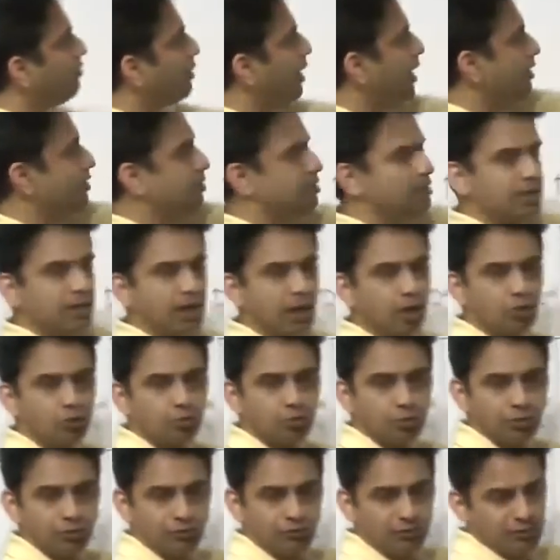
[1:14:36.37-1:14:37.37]
them as the
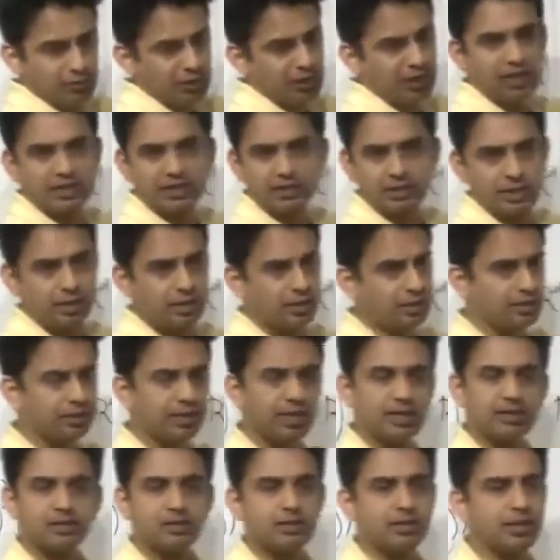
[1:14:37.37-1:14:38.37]
output from the last layer.
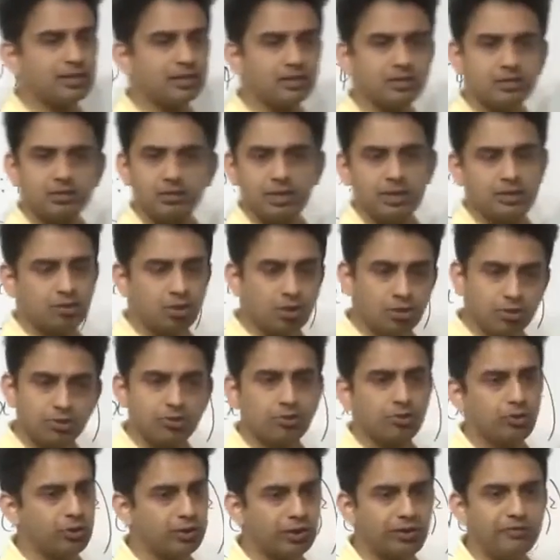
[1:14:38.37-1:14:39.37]
That's that's that's
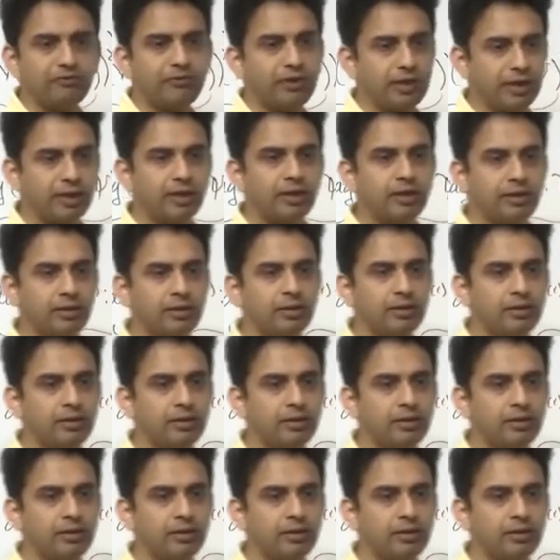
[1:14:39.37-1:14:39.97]
also totally fine.